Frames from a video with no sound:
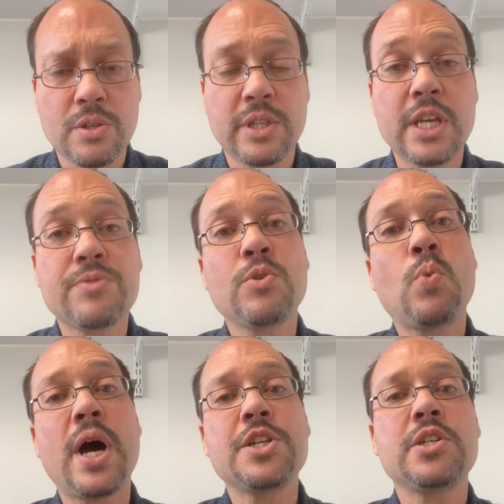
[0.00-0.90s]
So thanks for
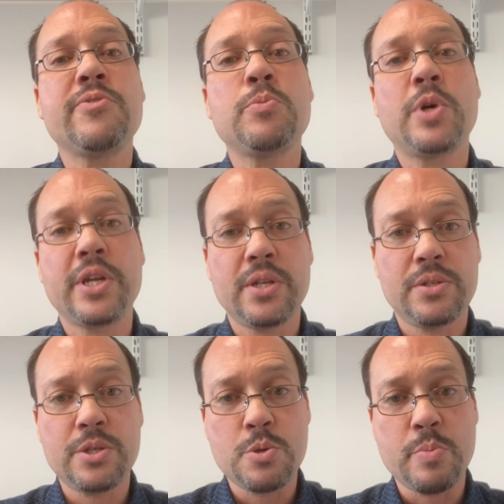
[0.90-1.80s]
watching, everybody,
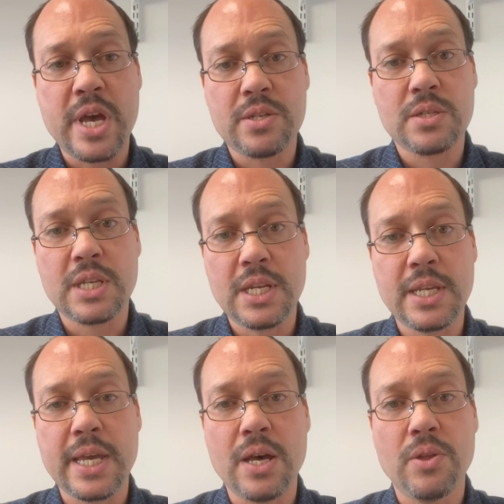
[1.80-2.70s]
and to your best
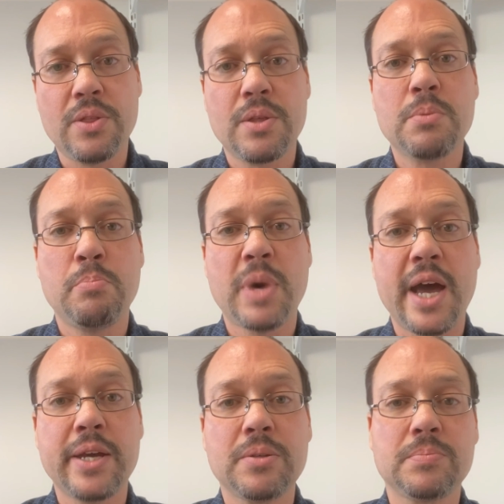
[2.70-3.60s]
kidney health. Bye.